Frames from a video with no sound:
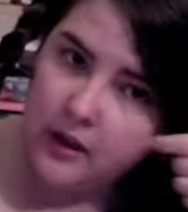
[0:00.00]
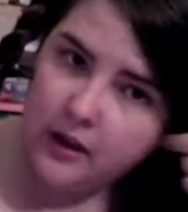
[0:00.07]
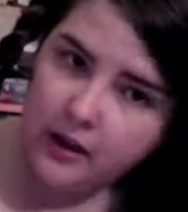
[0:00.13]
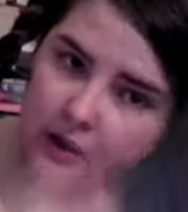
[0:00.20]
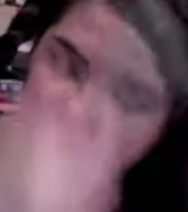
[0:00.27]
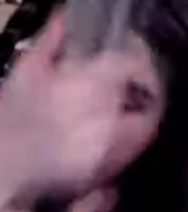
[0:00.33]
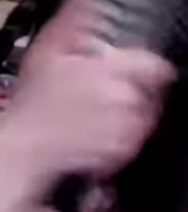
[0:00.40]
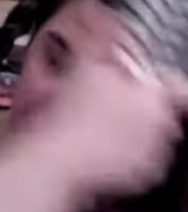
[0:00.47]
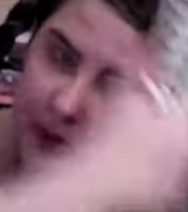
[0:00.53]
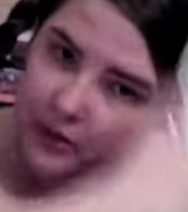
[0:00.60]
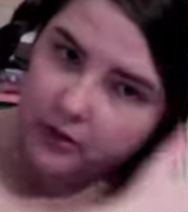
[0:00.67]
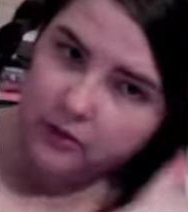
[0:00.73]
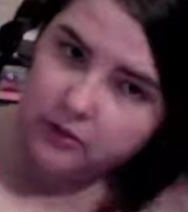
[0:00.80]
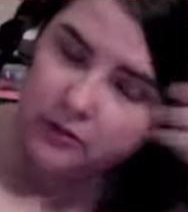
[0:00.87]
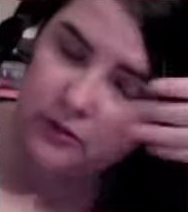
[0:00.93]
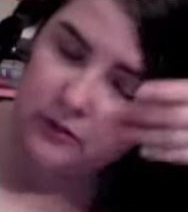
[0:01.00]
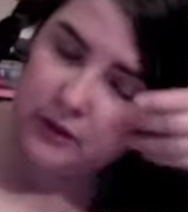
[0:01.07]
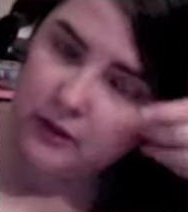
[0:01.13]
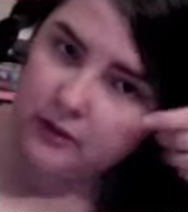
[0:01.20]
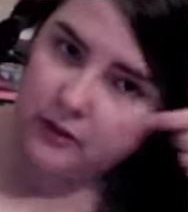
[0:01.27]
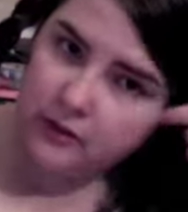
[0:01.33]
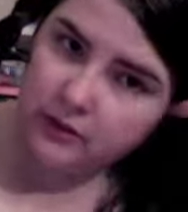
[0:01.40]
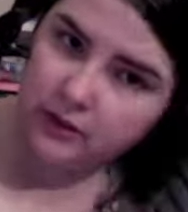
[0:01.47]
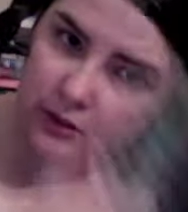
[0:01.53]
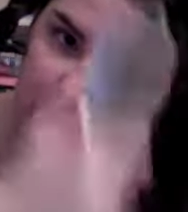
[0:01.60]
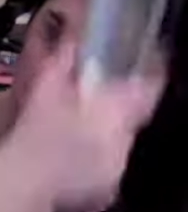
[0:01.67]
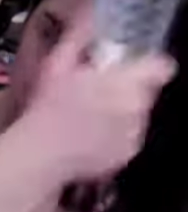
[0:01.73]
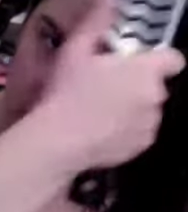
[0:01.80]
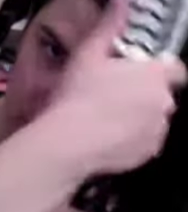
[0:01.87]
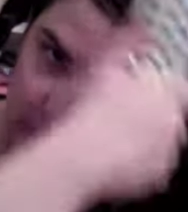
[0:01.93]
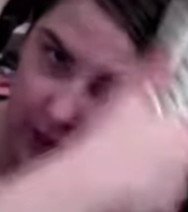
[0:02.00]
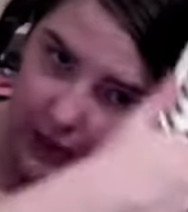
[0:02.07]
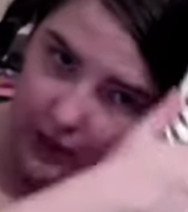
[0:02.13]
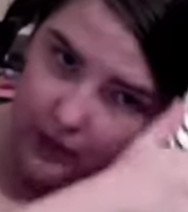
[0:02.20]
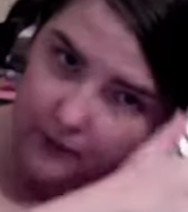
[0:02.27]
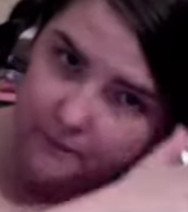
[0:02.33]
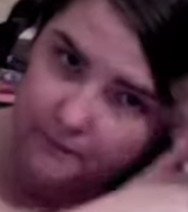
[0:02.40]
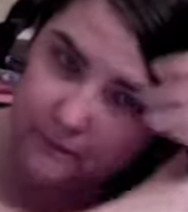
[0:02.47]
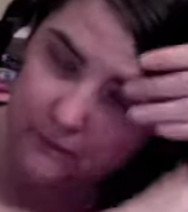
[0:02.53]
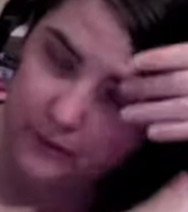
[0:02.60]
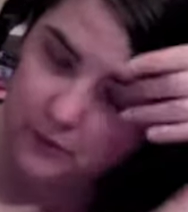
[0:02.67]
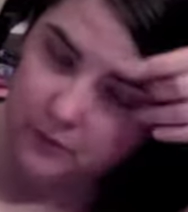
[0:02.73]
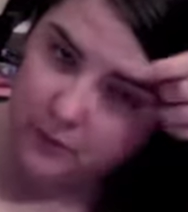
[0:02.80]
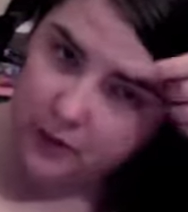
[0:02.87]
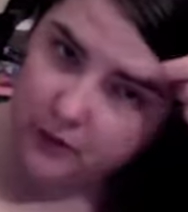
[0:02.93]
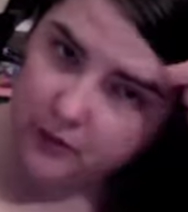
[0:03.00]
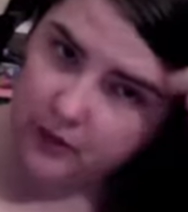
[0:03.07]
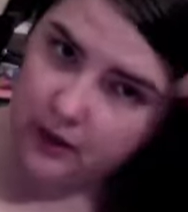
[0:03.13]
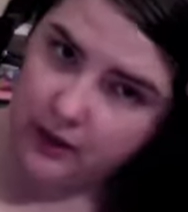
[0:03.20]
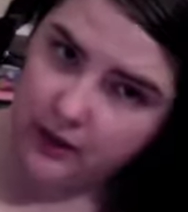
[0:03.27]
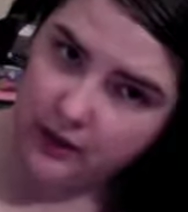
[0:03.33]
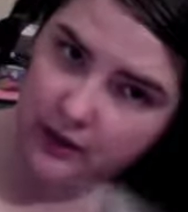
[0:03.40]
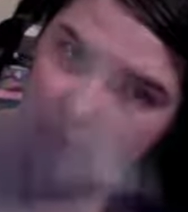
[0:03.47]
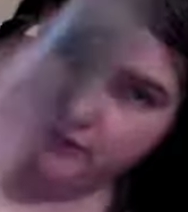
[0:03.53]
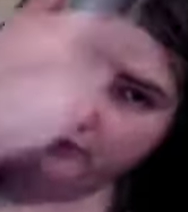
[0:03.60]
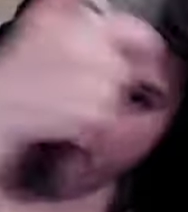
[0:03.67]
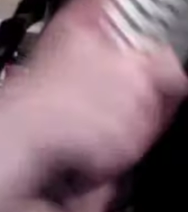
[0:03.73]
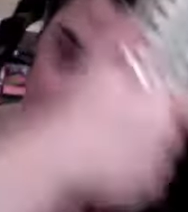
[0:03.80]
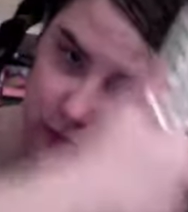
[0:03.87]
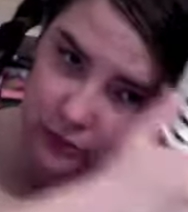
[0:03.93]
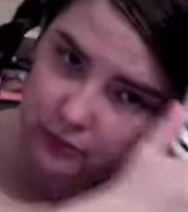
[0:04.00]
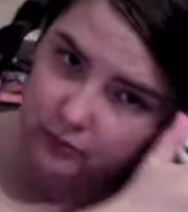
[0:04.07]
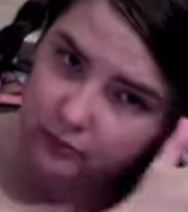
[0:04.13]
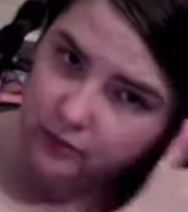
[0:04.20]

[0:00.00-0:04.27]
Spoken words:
Now there's 2 ways to do this with the bang. One way is to